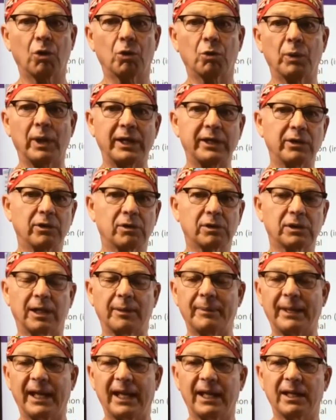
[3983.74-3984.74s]
almost
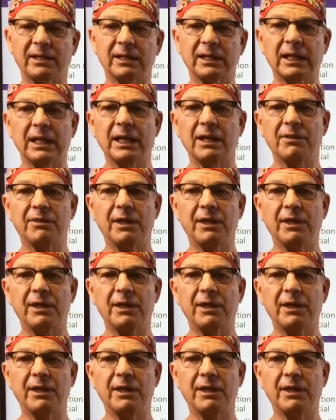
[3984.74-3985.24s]
any